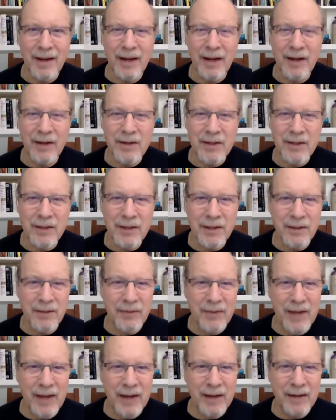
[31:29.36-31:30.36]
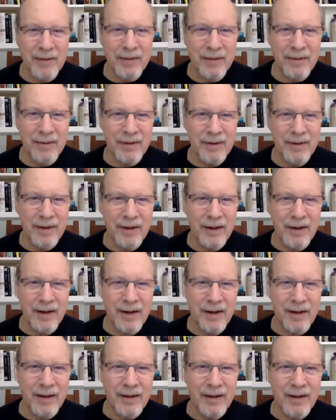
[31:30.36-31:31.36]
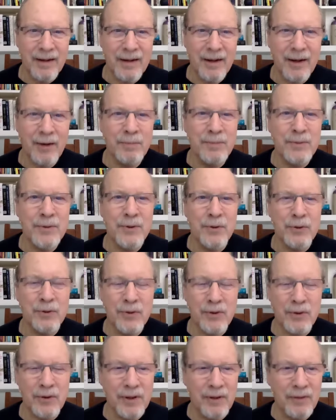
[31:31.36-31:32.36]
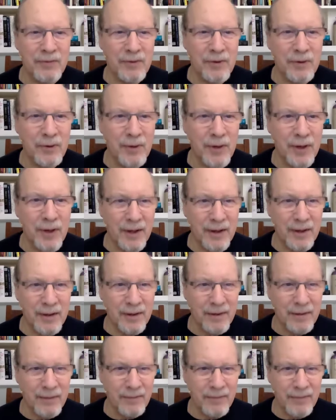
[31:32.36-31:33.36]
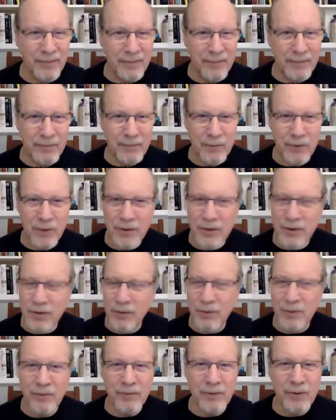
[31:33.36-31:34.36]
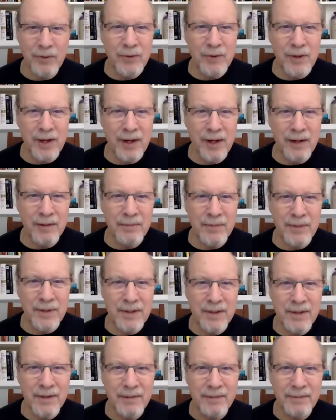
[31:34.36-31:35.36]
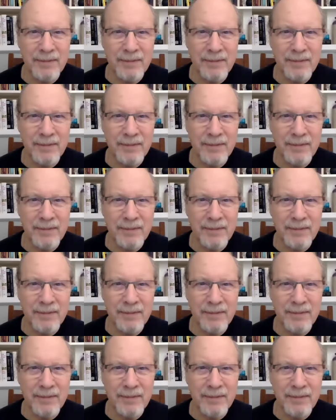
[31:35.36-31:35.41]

And see if that helps you to lift your head. Just do it a few times.